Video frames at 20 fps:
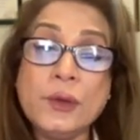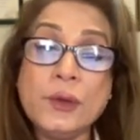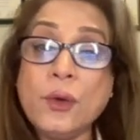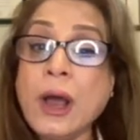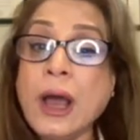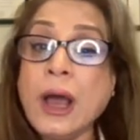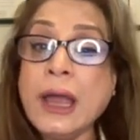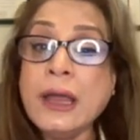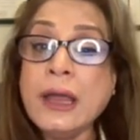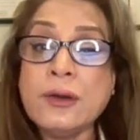
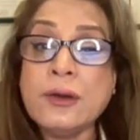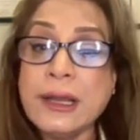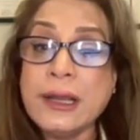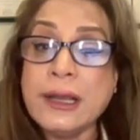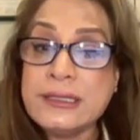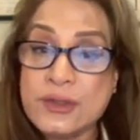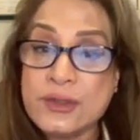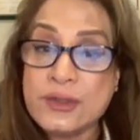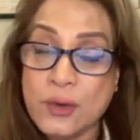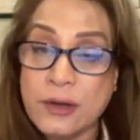High
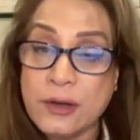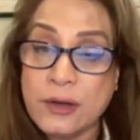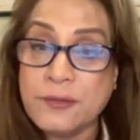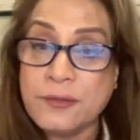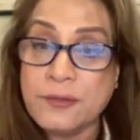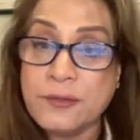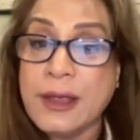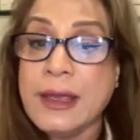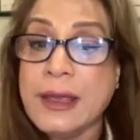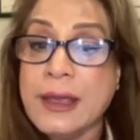cholesterol
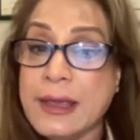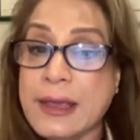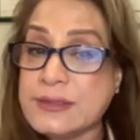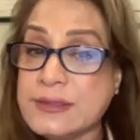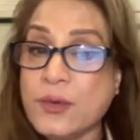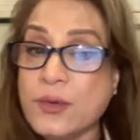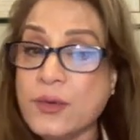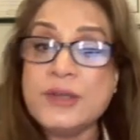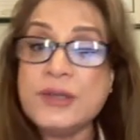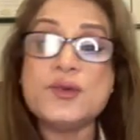is
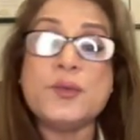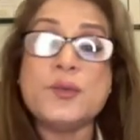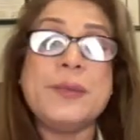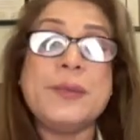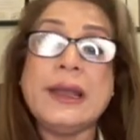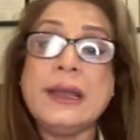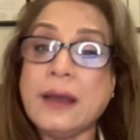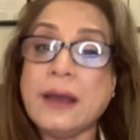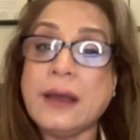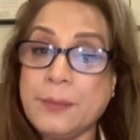going to
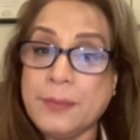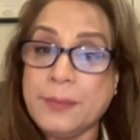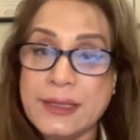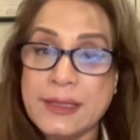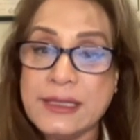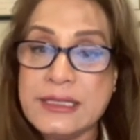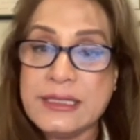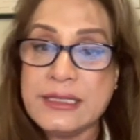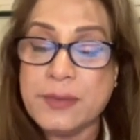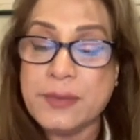build up in
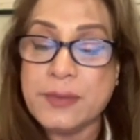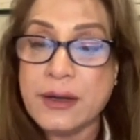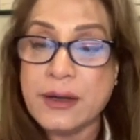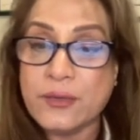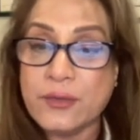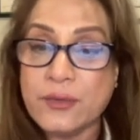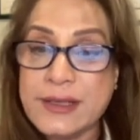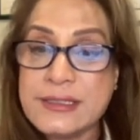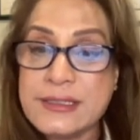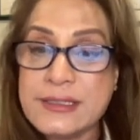these blood
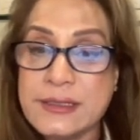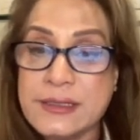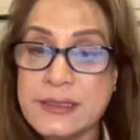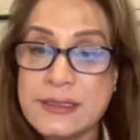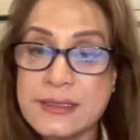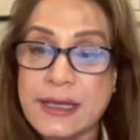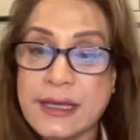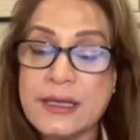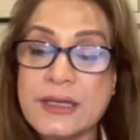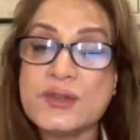
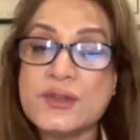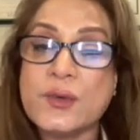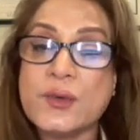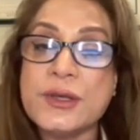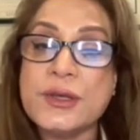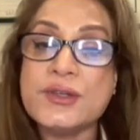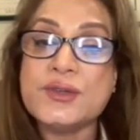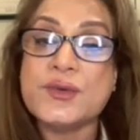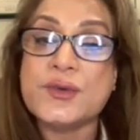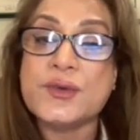vessels, and it's
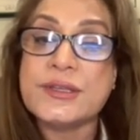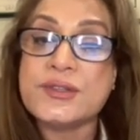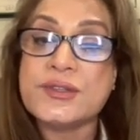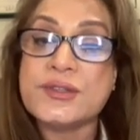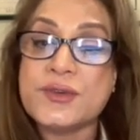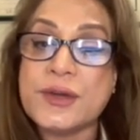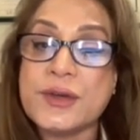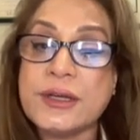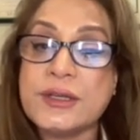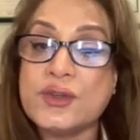going to
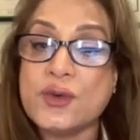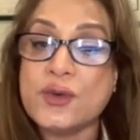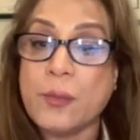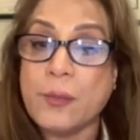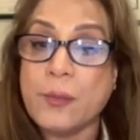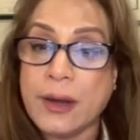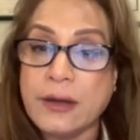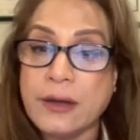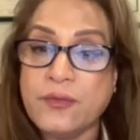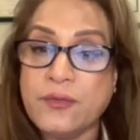restrict your
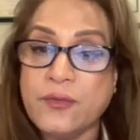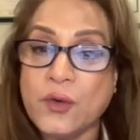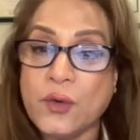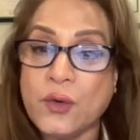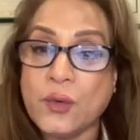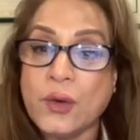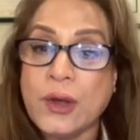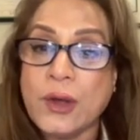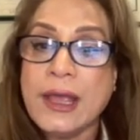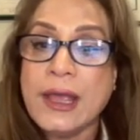blood
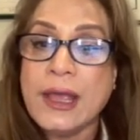flow.